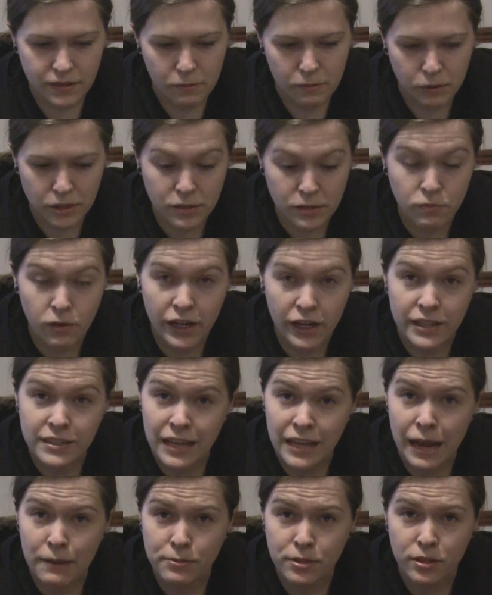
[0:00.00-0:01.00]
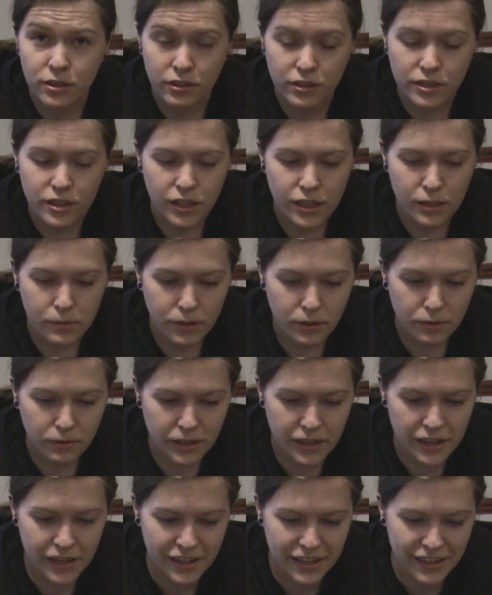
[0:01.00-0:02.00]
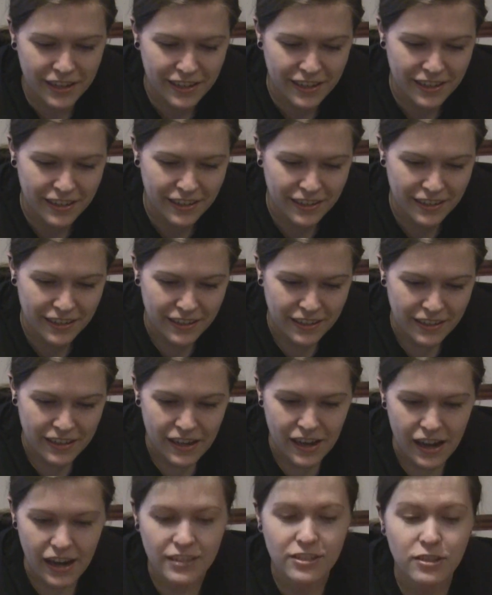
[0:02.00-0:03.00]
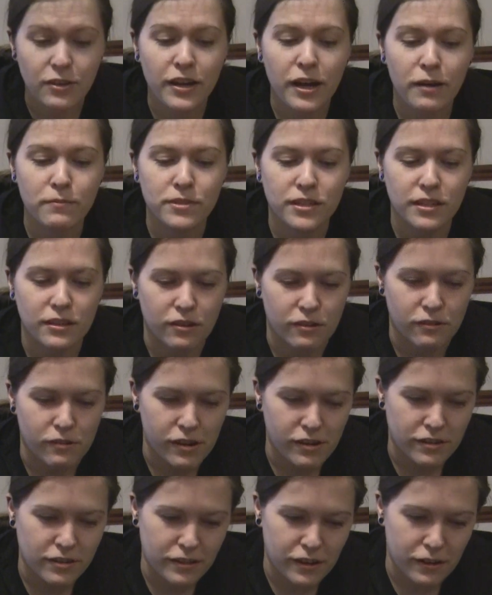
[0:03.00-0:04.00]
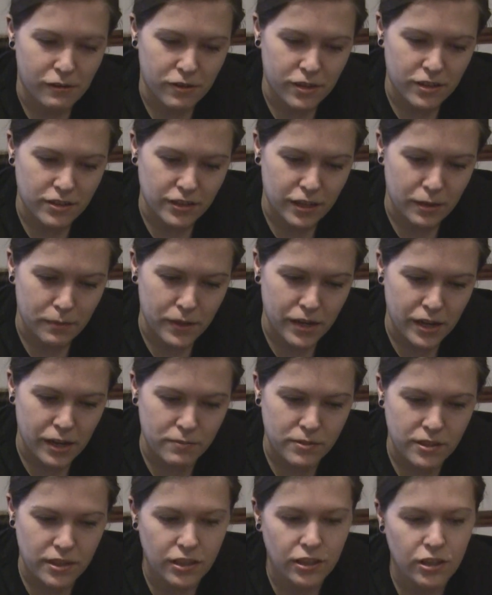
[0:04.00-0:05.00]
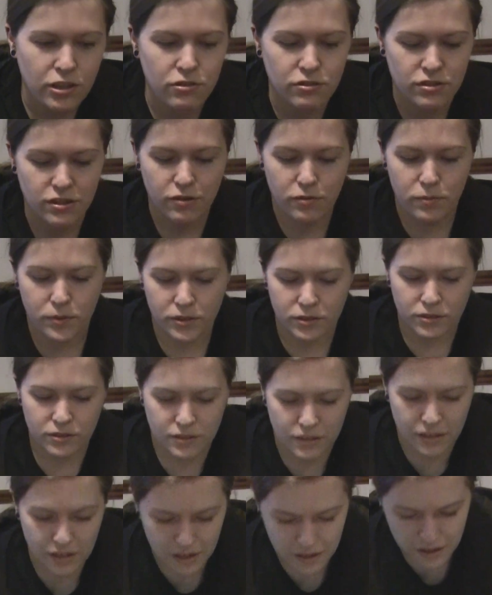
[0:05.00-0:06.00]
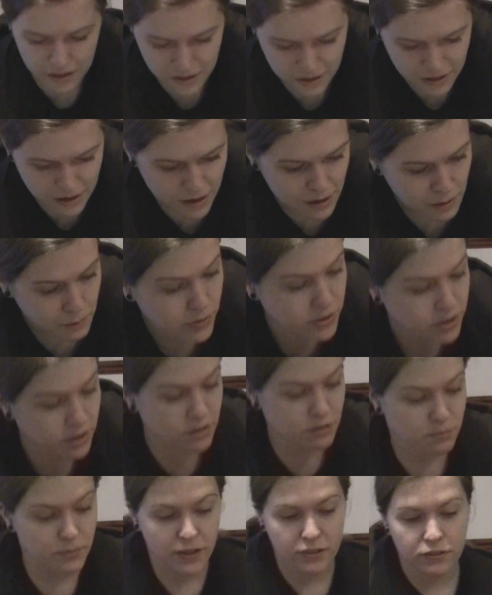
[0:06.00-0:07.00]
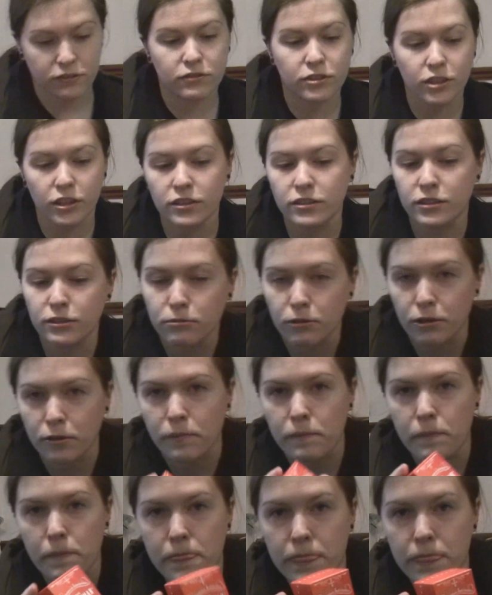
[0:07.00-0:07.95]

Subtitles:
Which is why he's absolutely tiny, by the way. So it comes, I'll close it up. It comes in the cutest little box. But so does Murder of Crows as well.